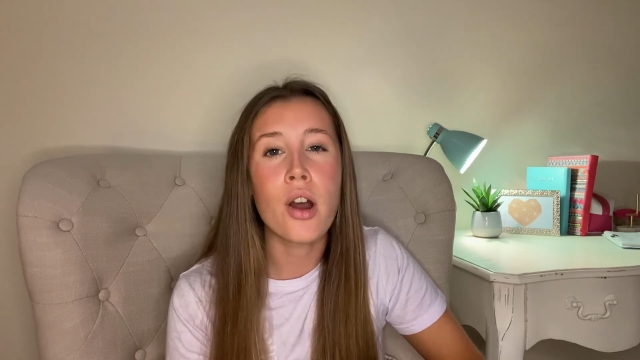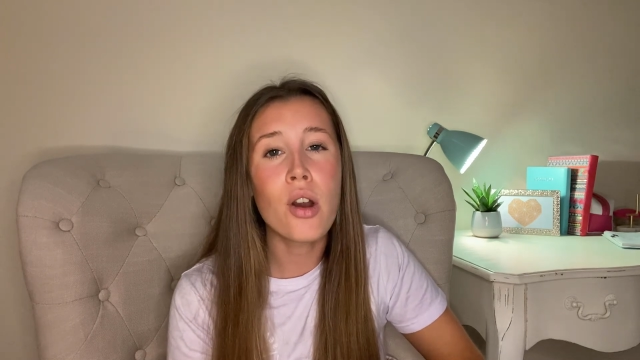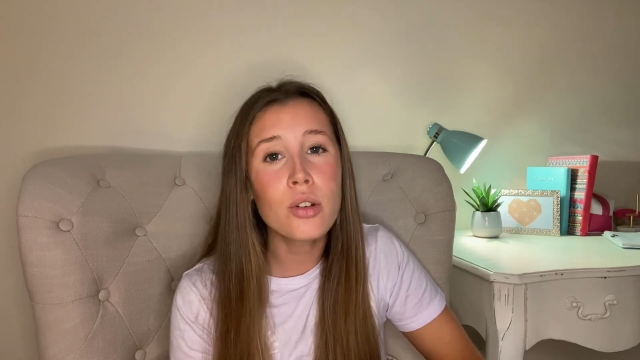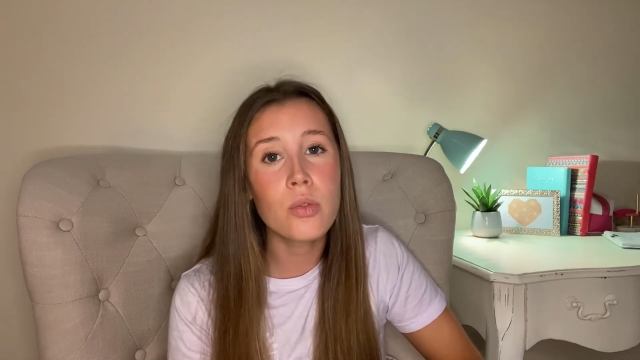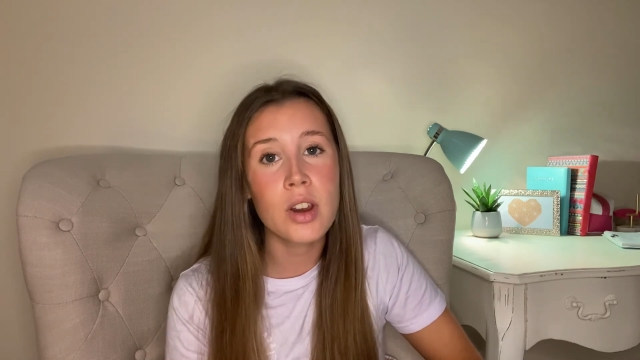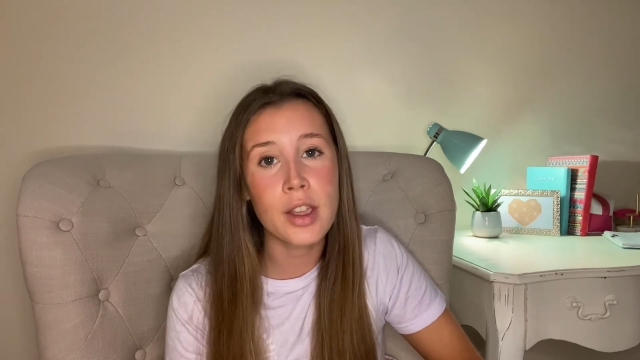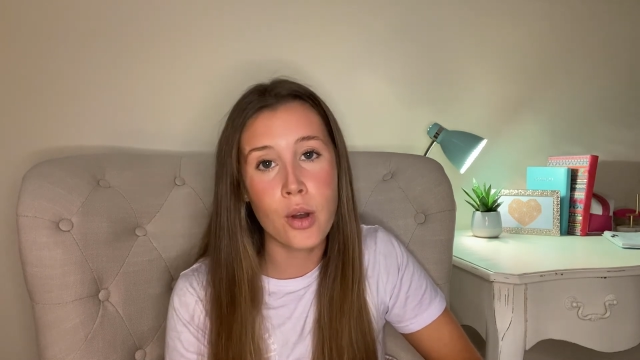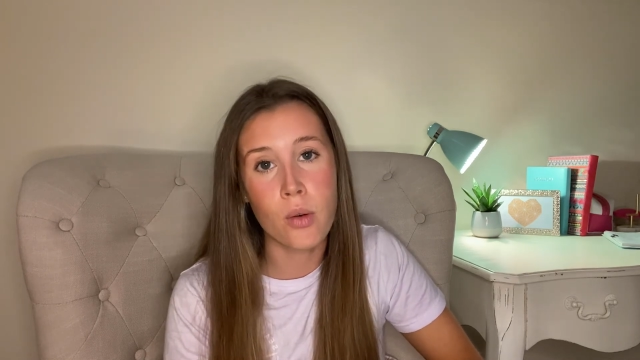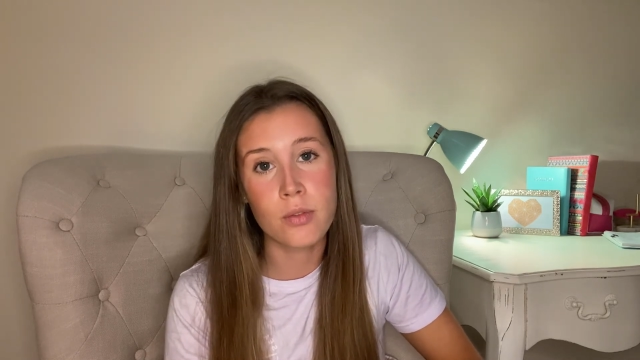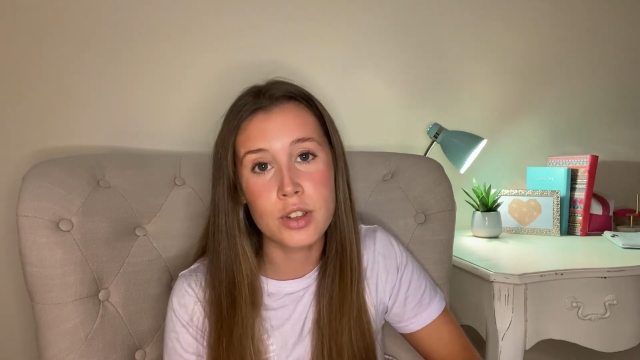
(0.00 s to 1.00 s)
aren't very
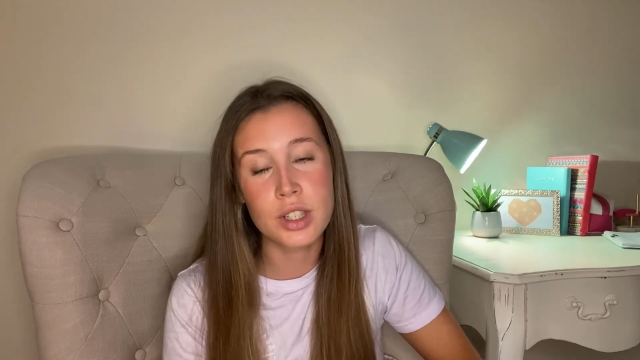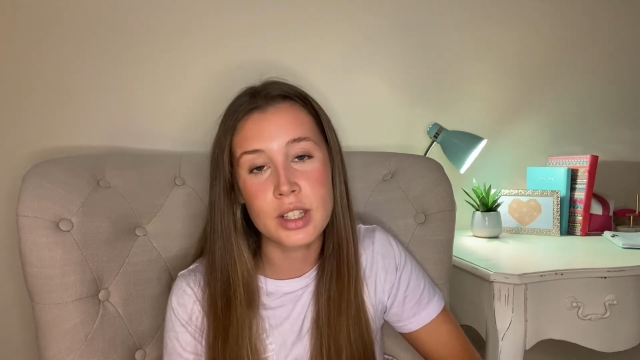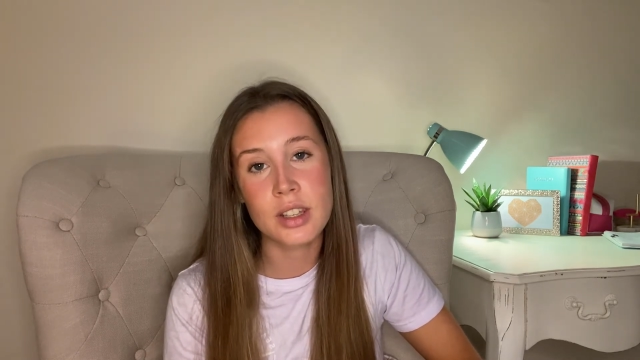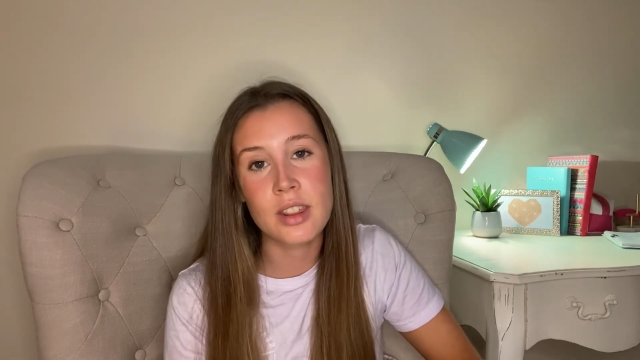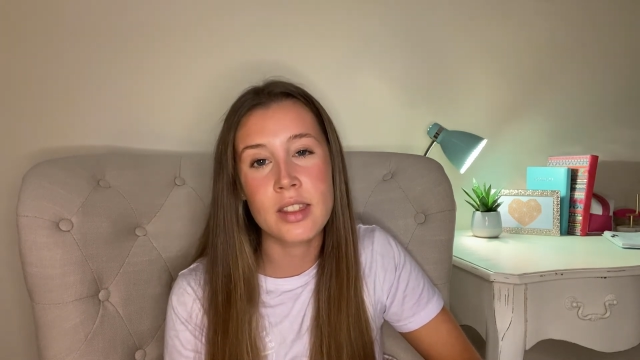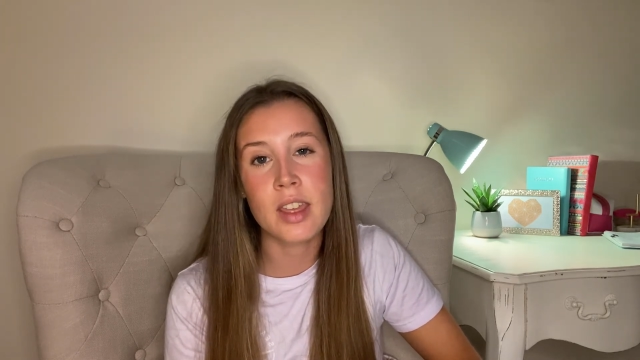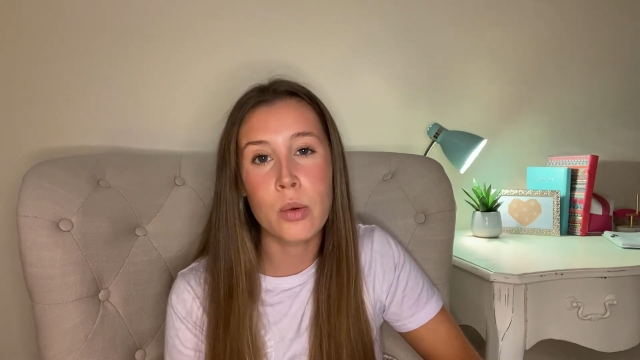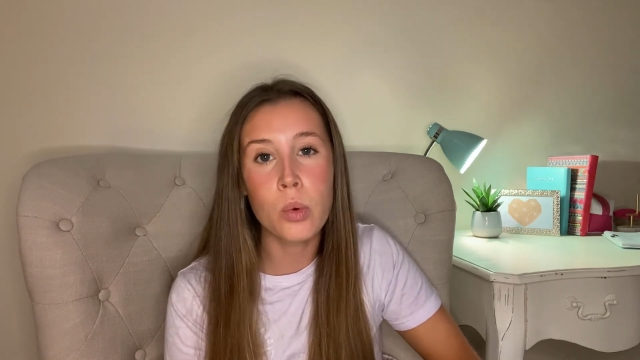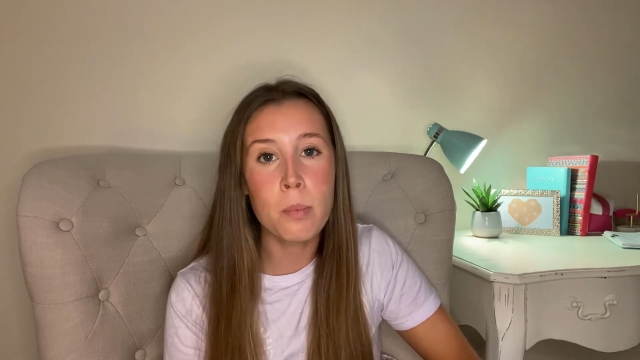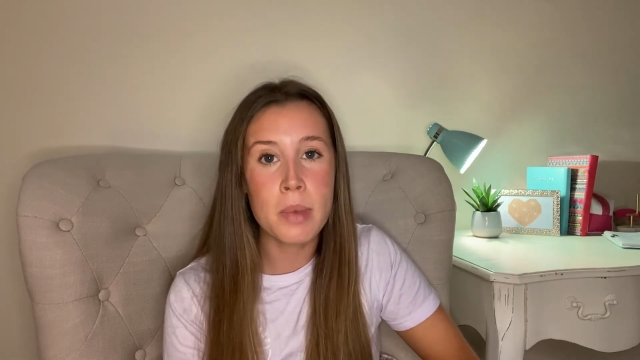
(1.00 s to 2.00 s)
confident that they
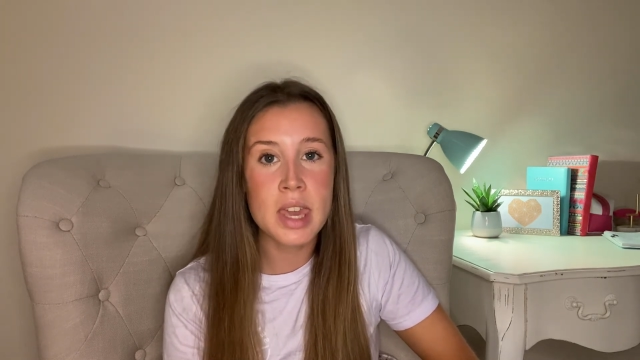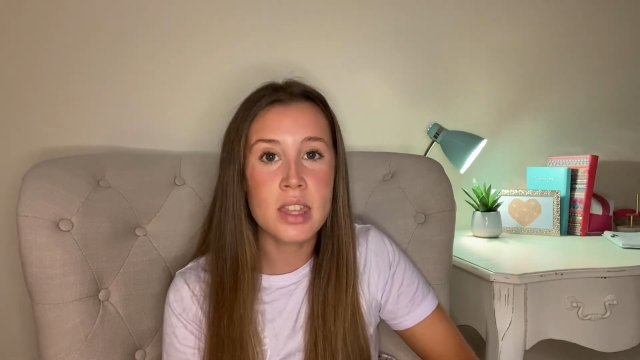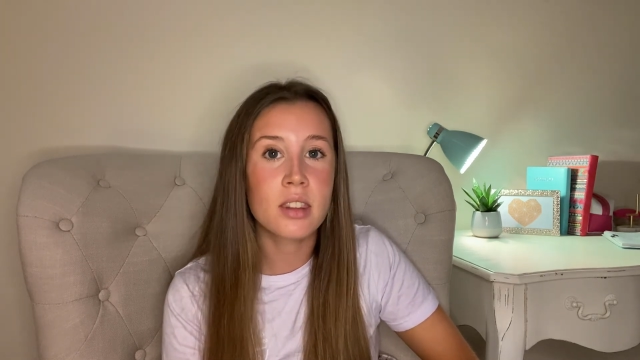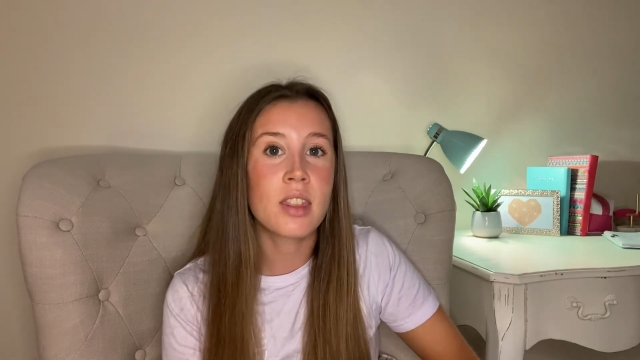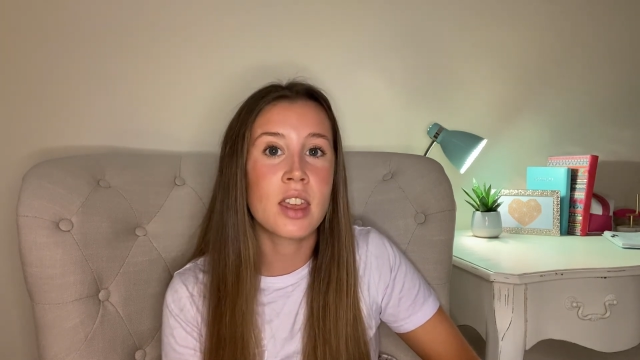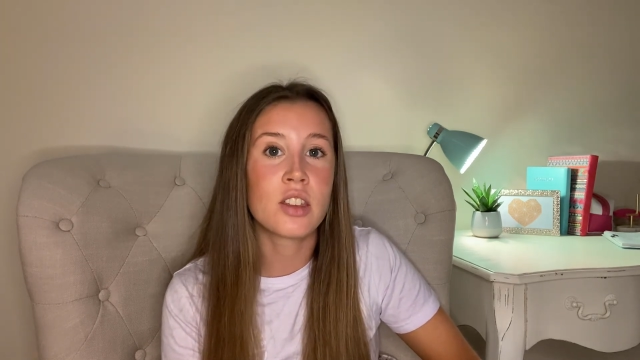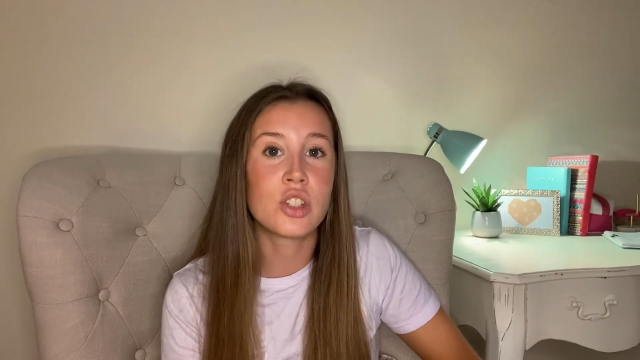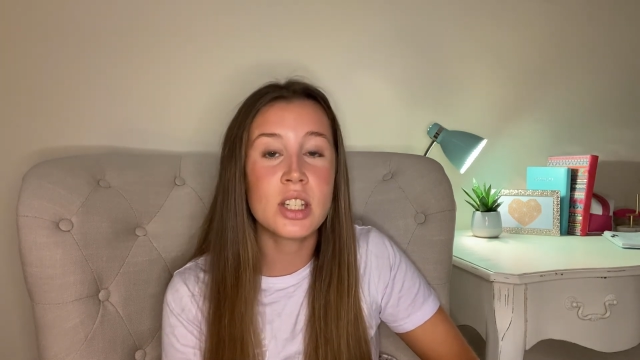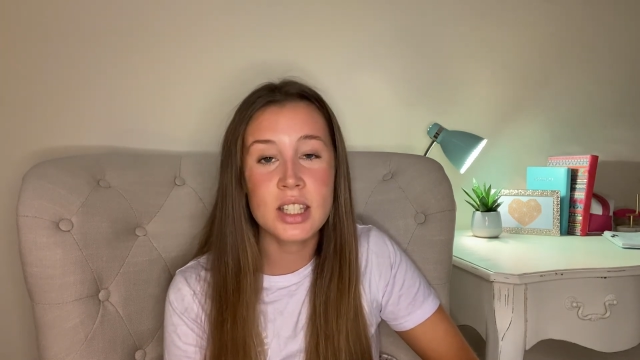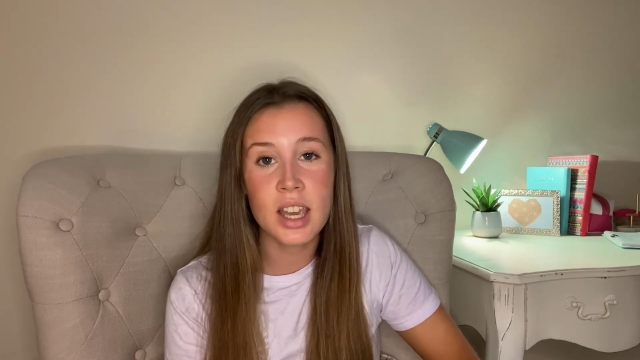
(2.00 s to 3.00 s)
will meet the
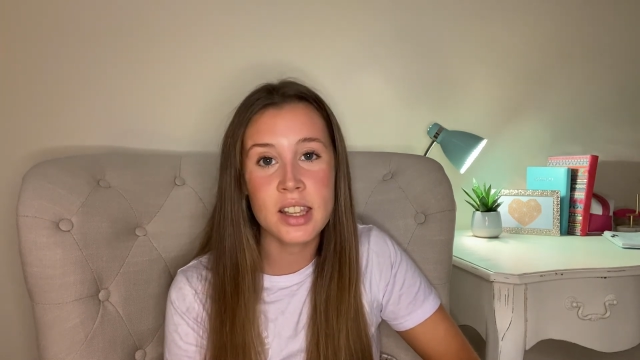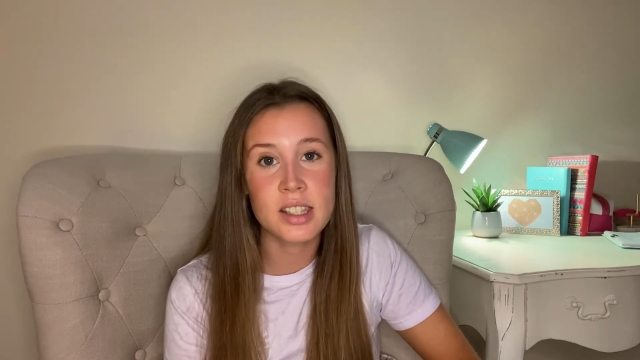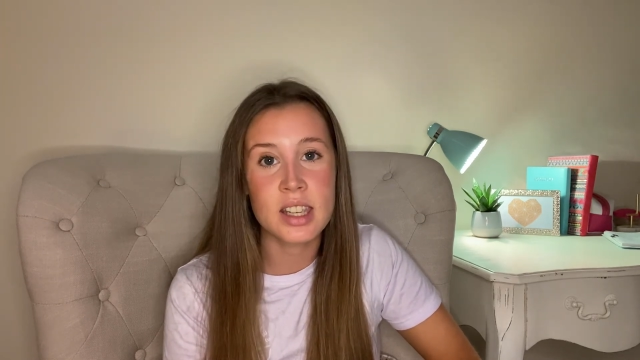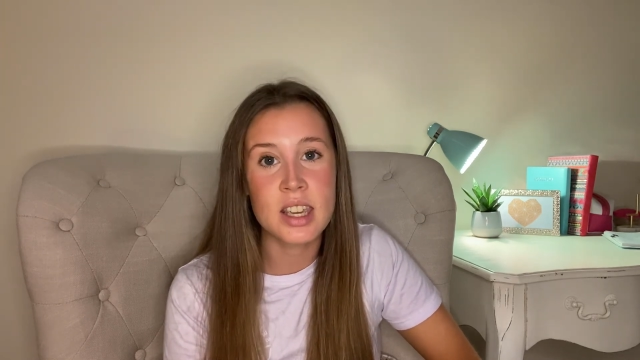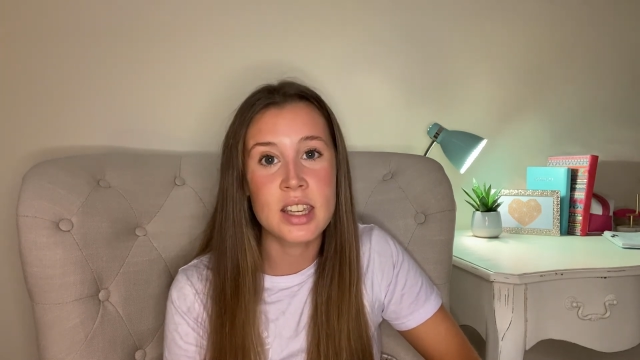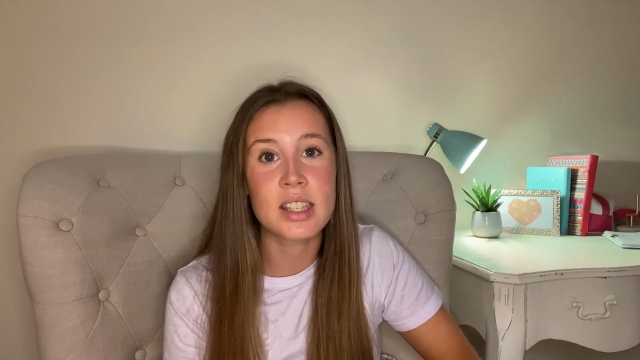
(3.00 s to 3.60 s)
GCSEs